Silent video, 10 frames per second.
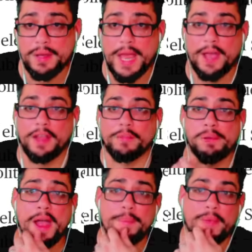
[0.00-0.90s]
Now, his
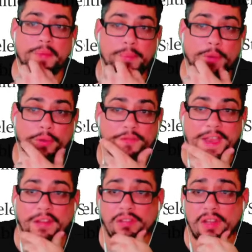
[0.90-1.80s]
primary
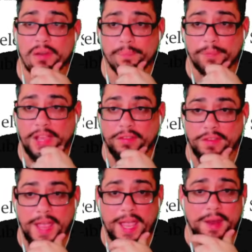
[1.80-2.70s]
motivation, he
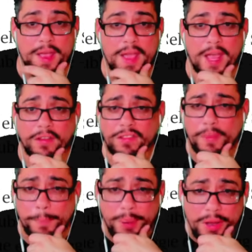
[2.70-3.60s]
said, is
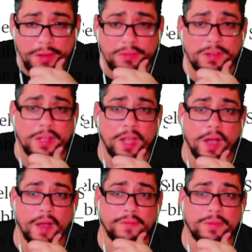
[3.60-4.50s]
to push the
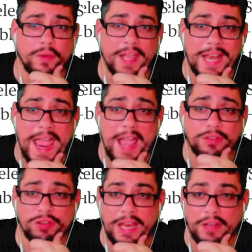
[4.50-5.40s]
gov to
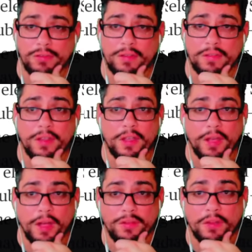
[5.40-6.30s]
enact changes to
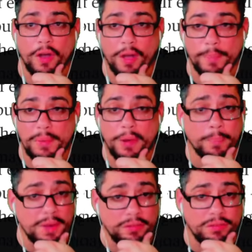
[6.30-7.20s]
cut carbon
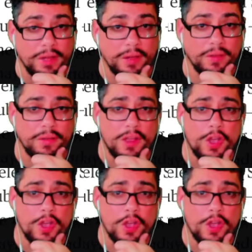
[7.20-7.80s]
emissions,